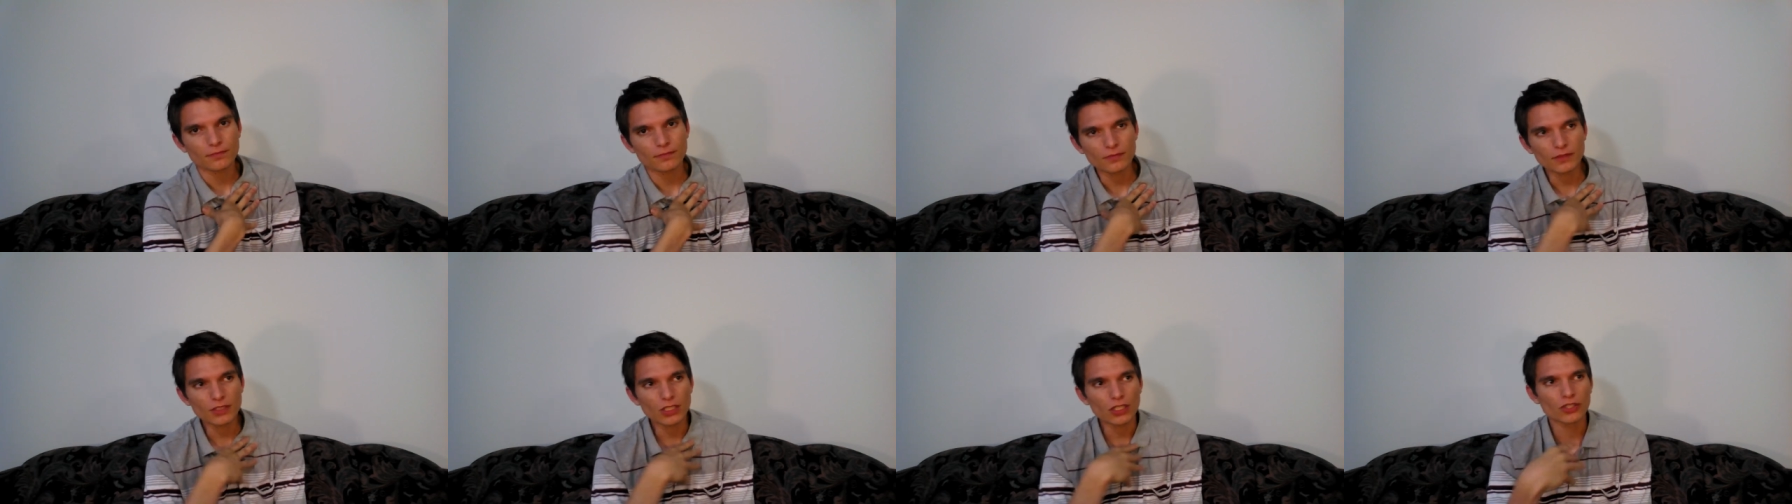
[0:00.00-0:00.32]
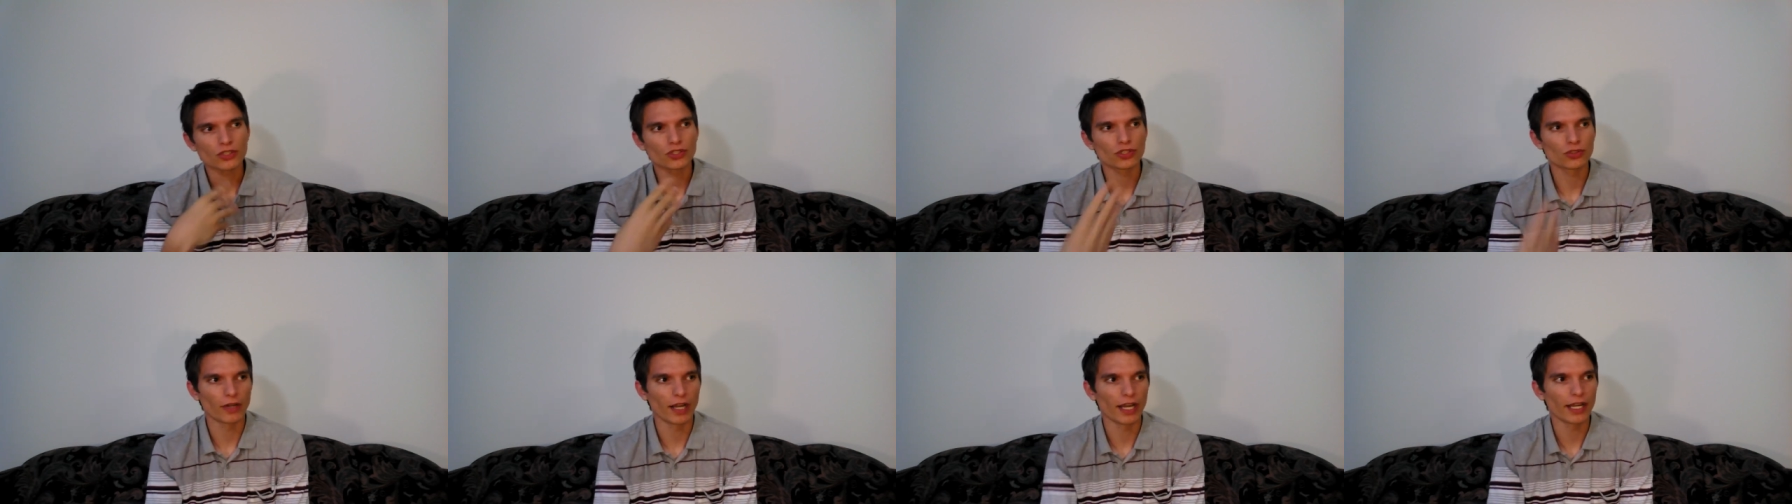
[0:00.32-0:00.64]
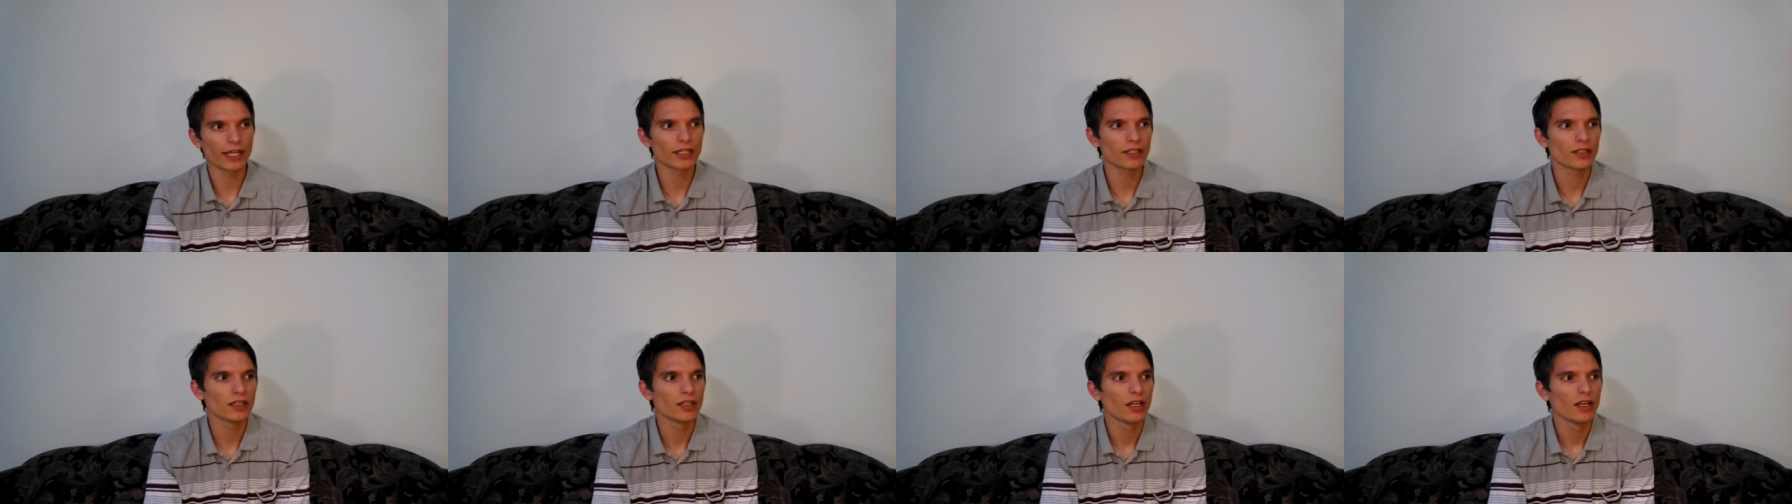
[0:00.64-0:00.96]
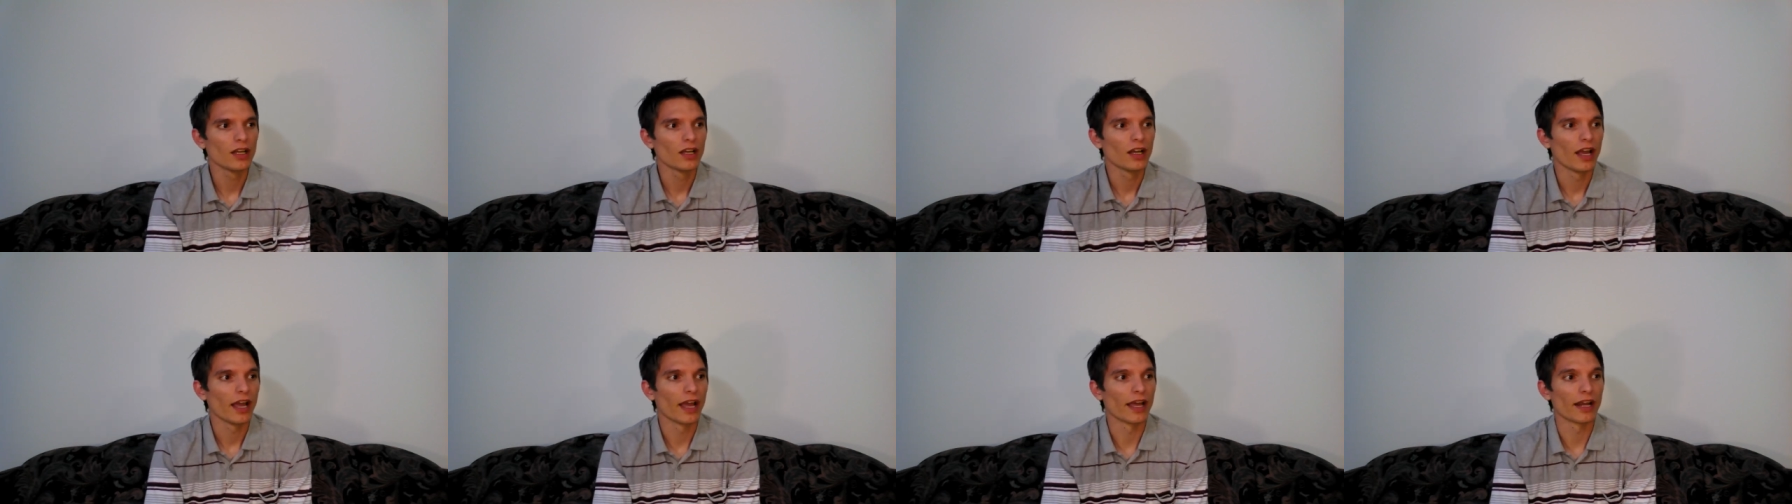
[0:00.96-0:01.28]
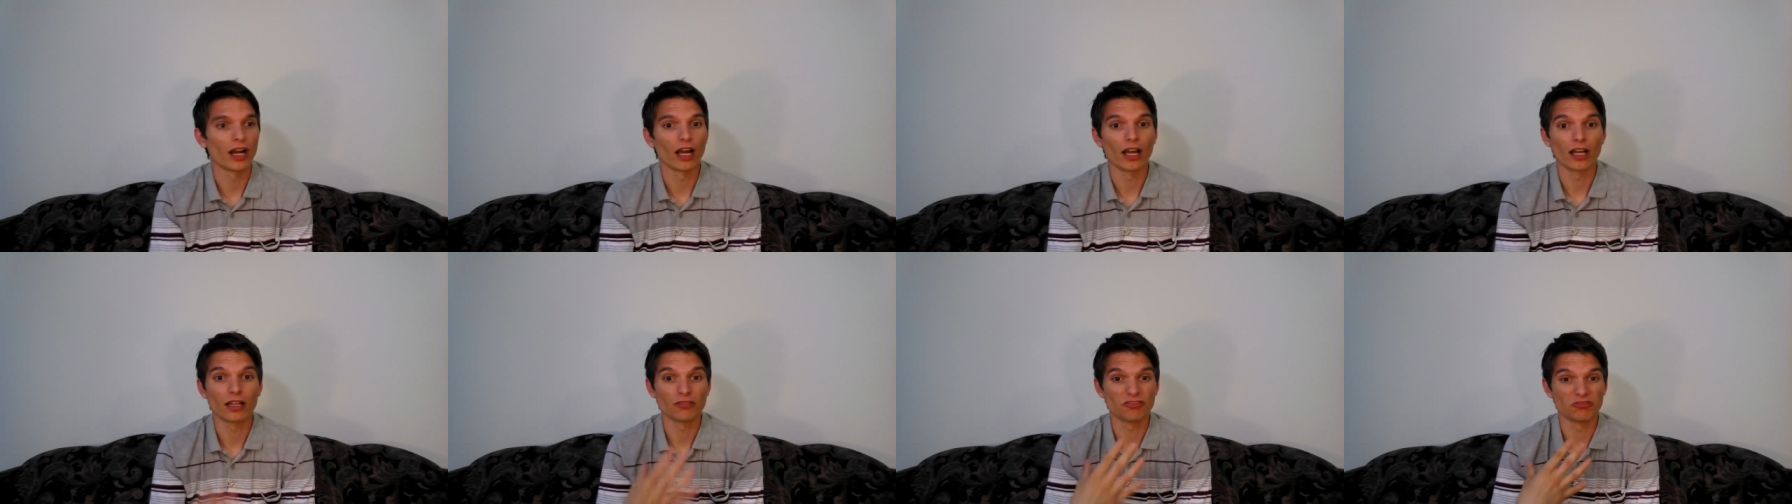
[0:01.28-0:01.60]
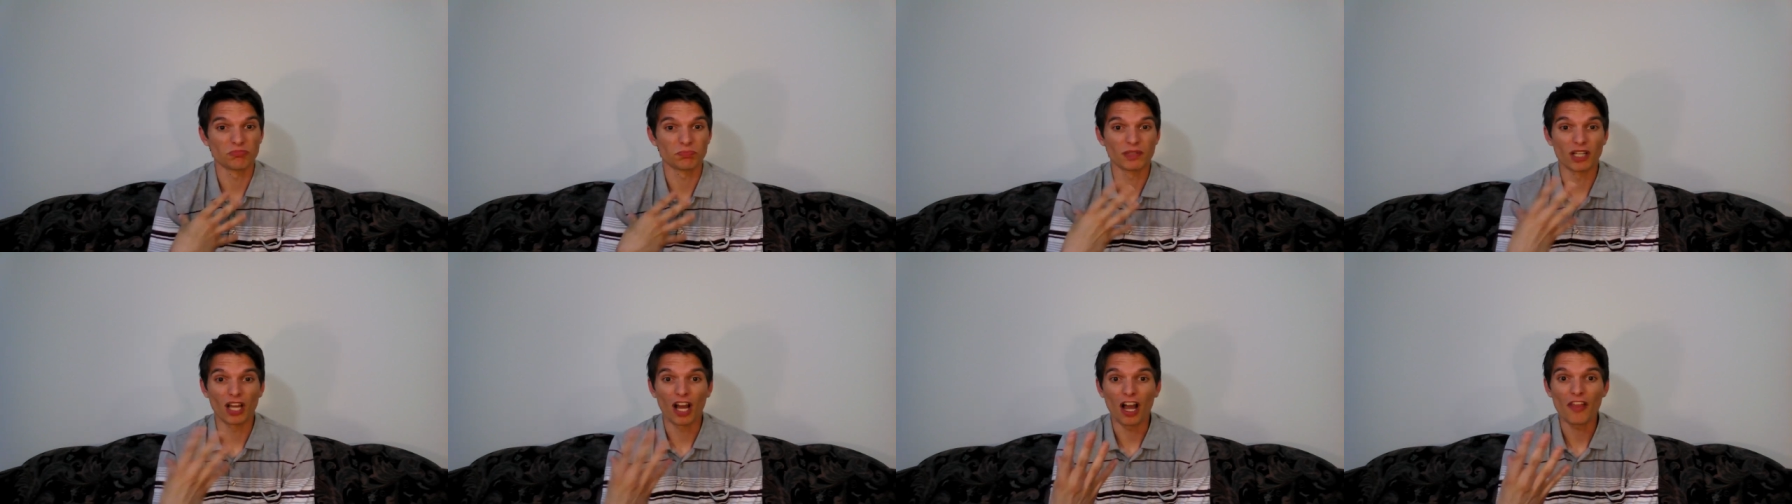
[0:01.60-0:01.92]
So I, and I,
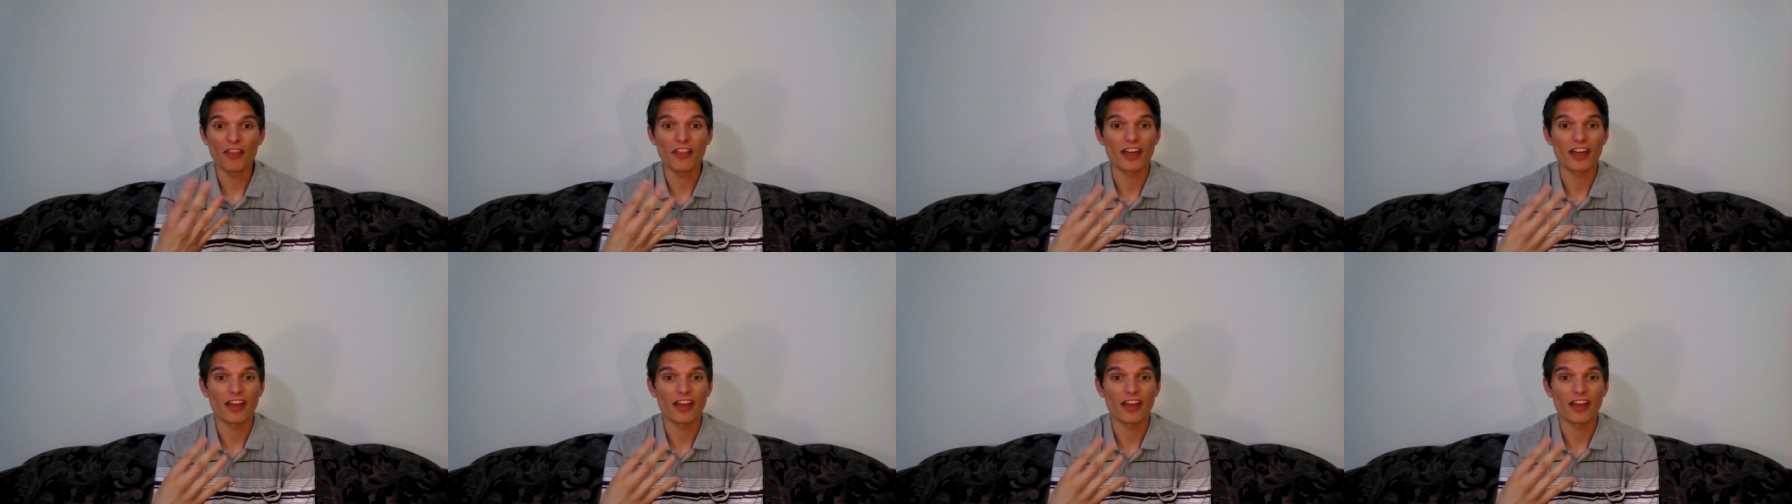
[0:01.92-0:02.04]
beyond that,